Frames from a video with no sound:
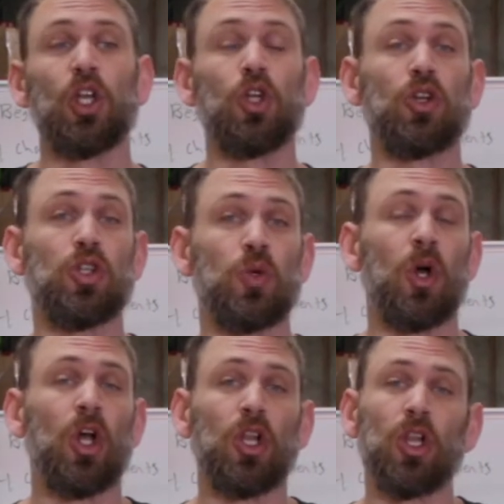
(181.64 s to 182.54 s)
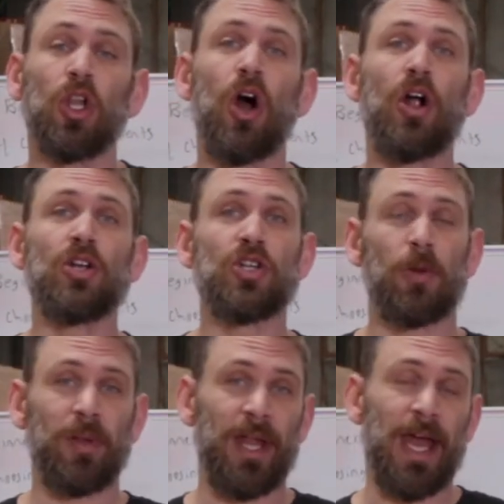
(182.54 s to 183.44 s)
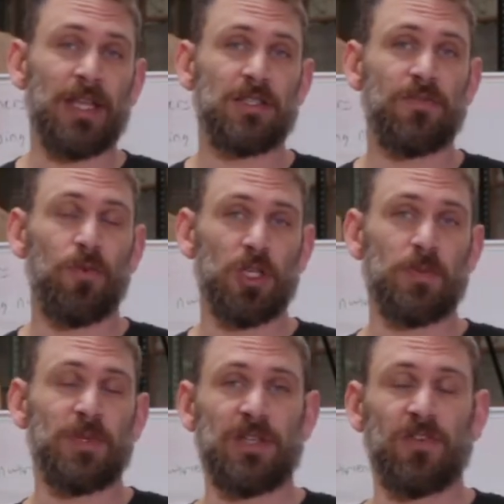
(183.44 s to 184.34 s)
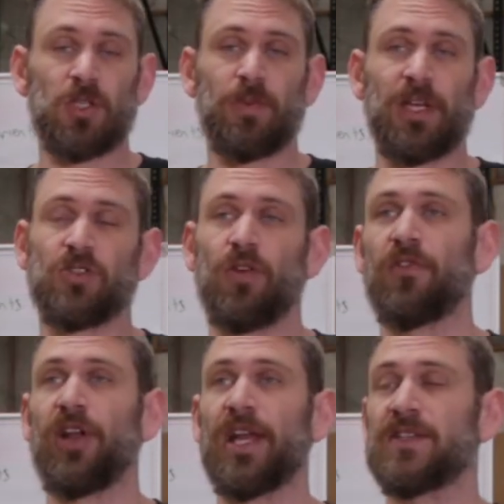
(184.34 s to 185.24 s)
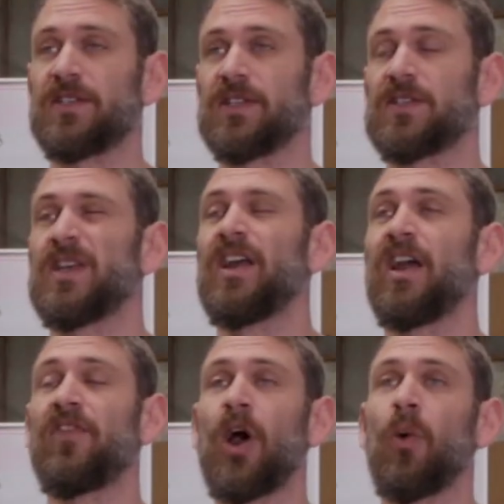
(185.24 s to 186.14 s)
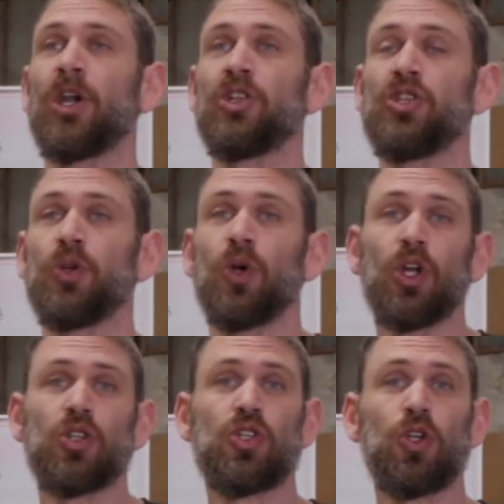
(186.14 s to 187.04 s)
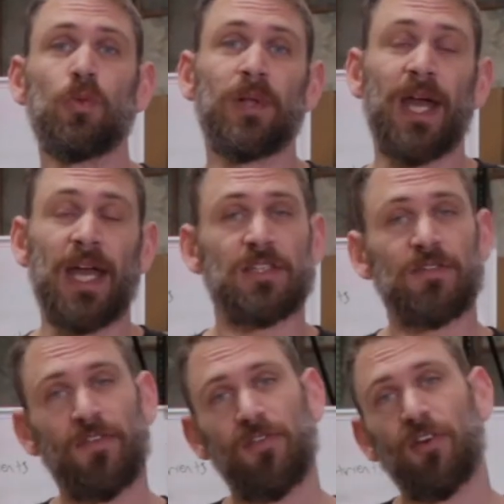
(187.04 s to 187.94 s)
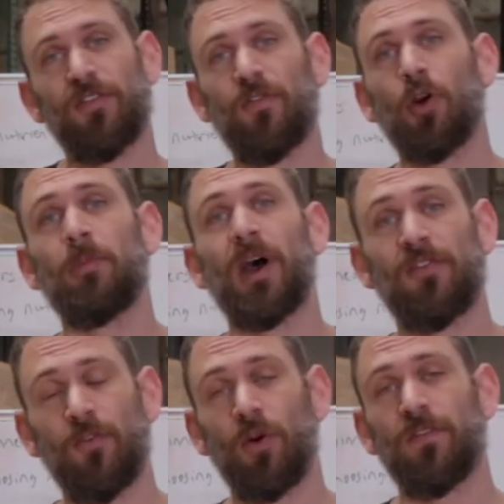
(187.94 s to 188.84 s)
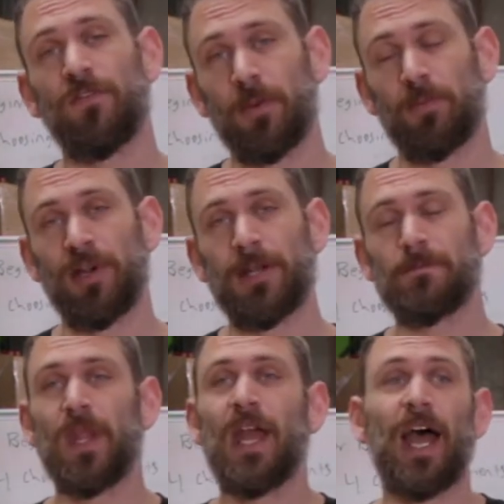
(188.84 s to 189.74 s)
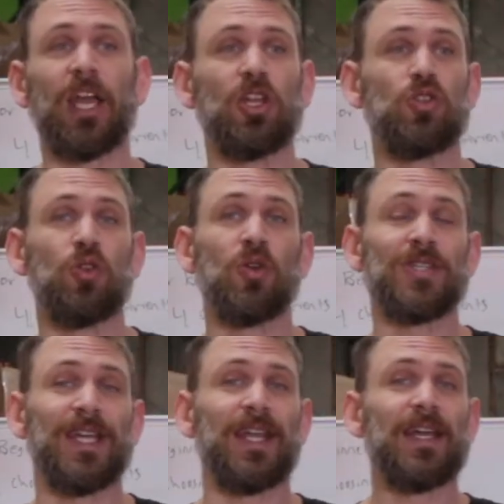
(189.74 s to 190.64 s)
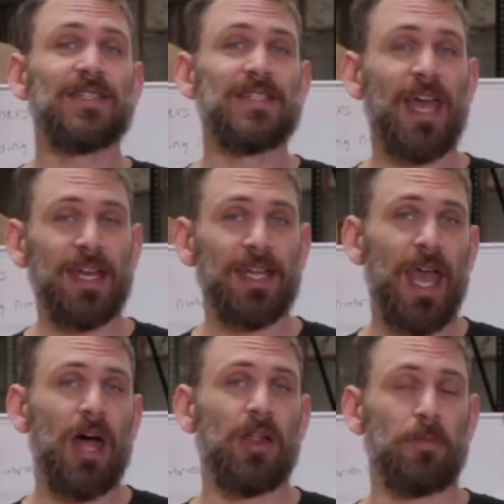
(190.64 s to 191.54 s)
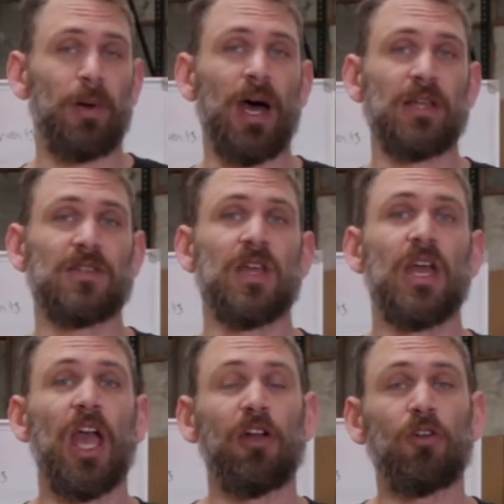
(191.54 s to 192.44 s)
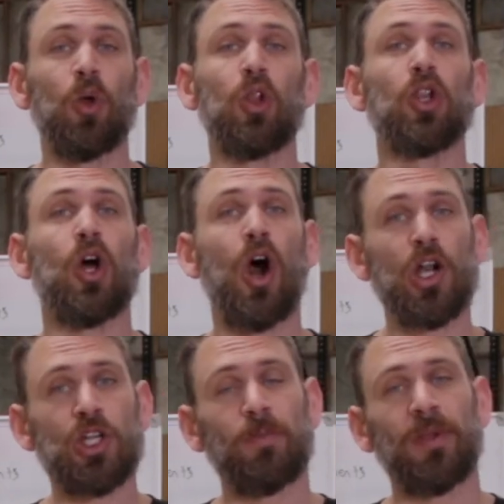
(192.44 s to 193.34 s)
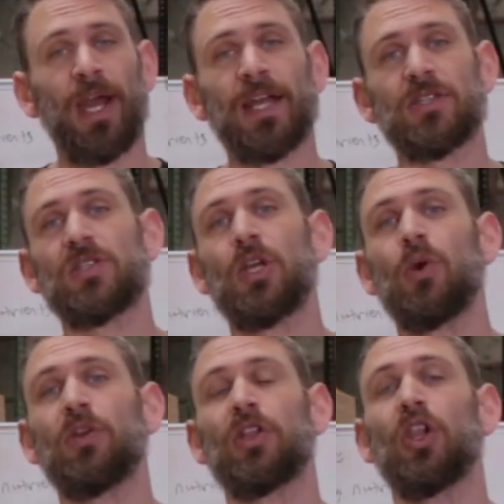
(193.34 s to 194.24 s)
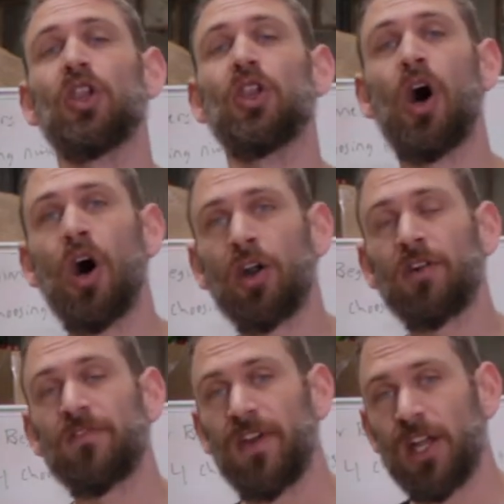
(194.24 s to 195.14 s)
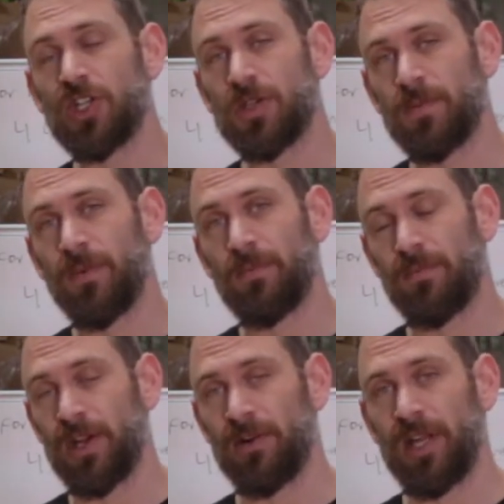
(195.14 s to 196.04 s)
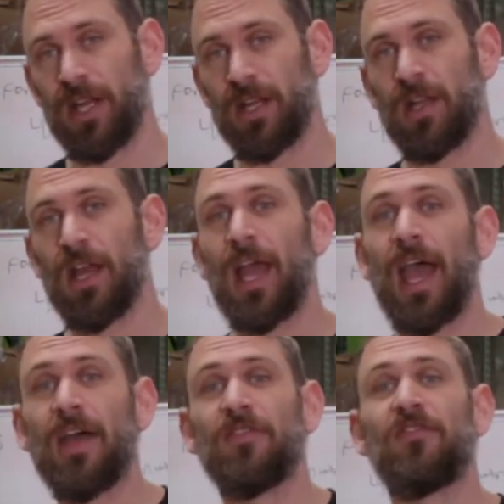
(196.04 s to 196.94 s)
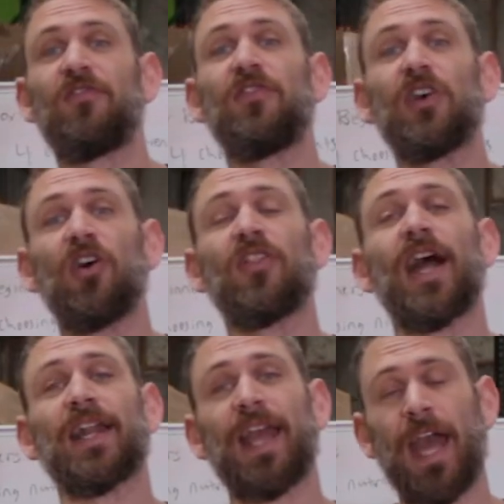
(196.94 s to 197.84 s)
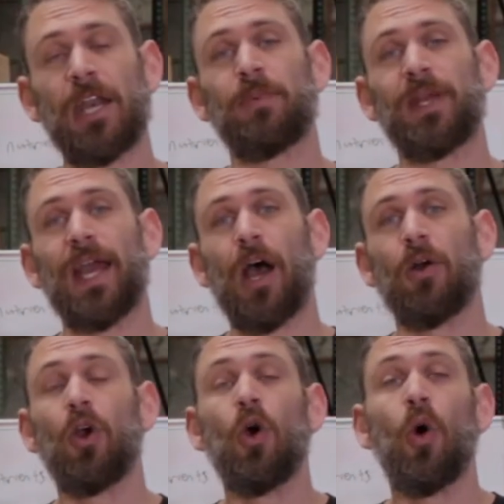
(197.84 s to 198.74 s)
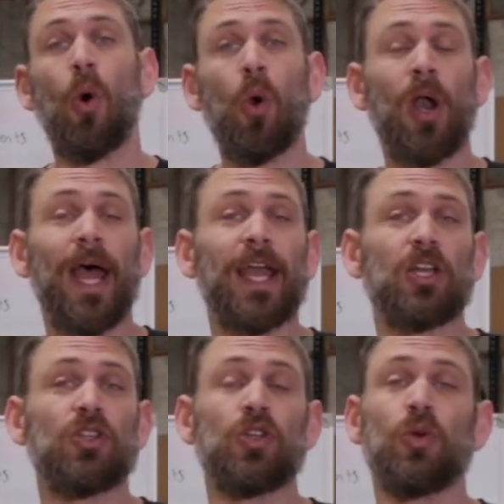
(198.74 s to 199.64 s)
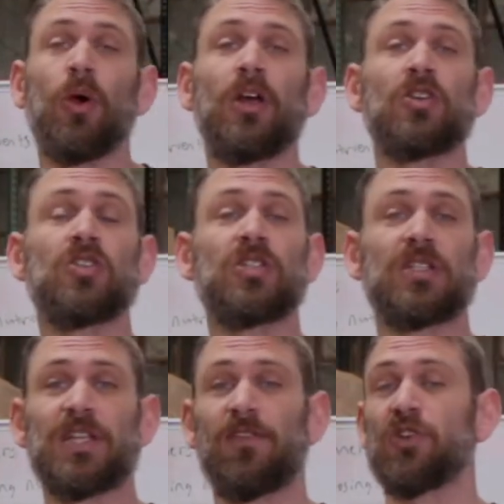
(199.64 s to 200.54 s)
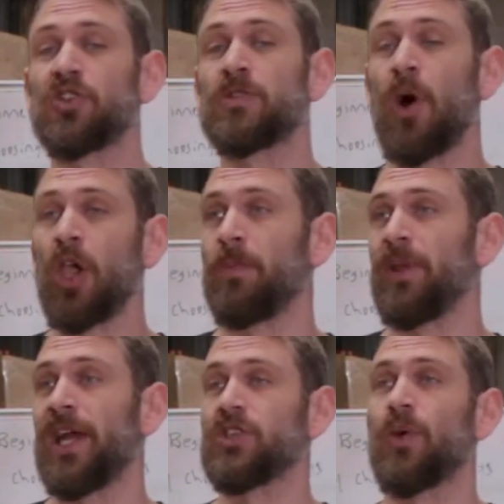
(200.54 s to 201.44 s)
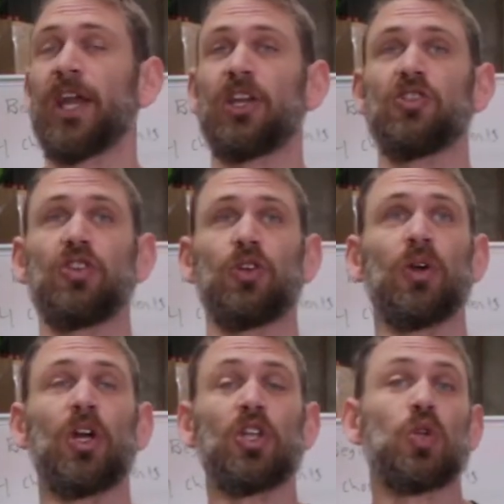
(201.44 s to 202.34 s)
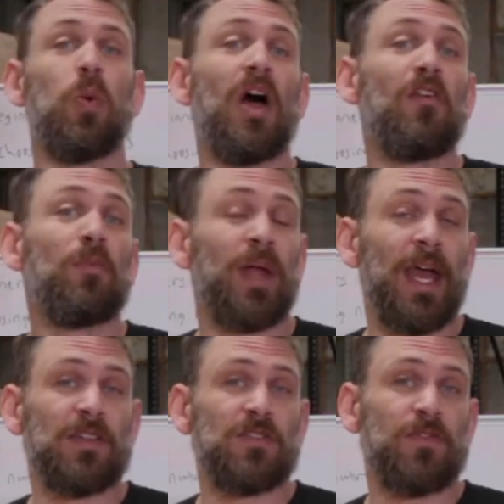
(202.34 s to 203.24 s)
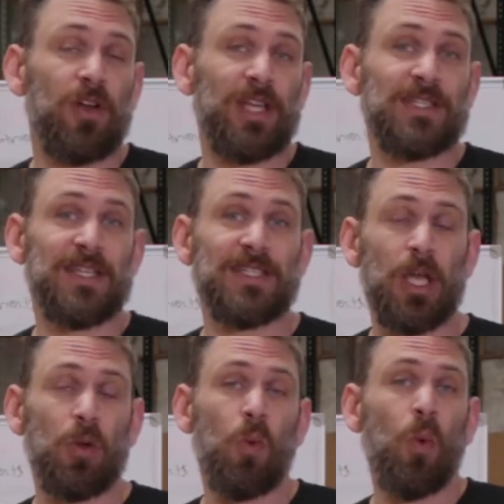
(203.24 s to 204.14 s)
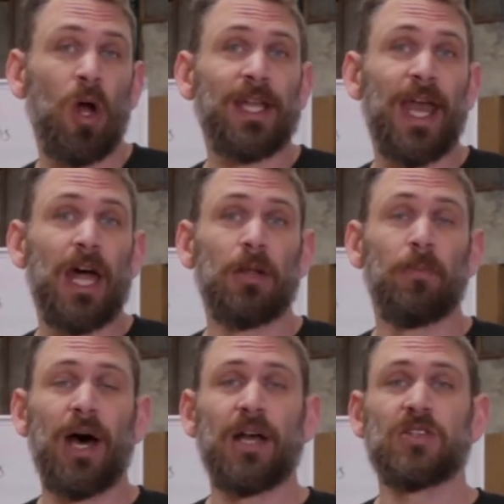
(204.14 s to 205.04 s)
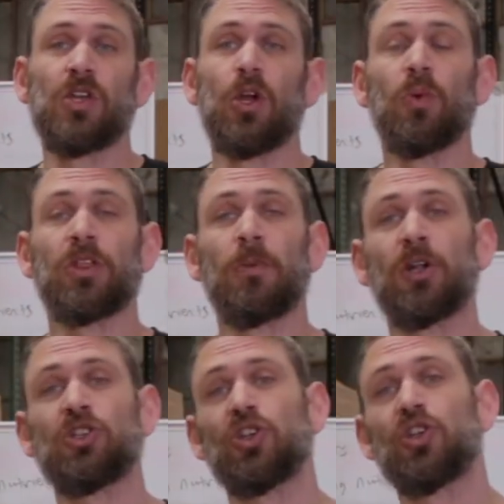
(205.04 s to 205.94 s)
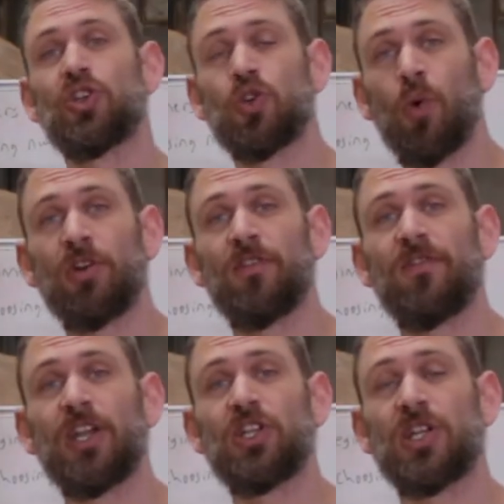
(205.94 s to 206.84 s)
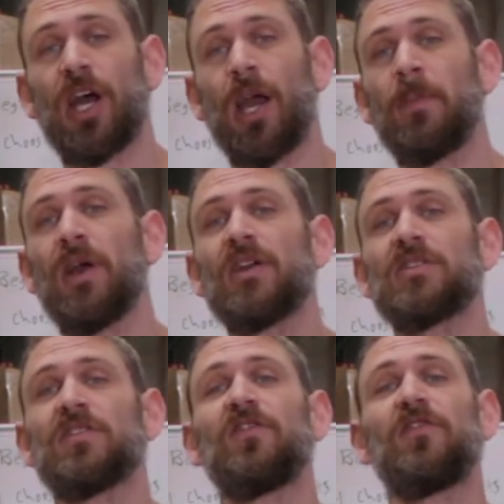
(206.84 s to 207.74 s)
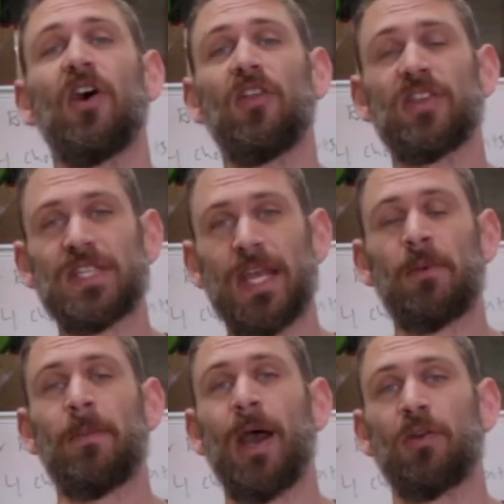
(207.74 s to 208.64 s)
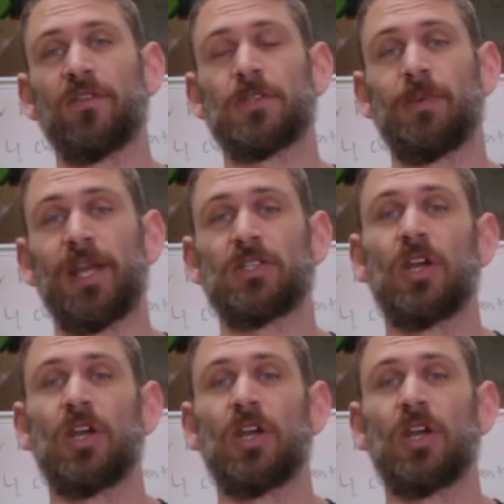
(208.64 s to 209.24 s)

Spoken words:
You could do larger plants for a specific space. So for instance, if I want to do 2 plants for a 4x4 footprint, I could do those in 10-gallon pots and grow larger plants with a longer veg period and fill that canopy out. Or I could do several smaller plants. So I could do 12 plants, for instance, in 1-gallon pots with a much shorter veg time to fill the same amount of space.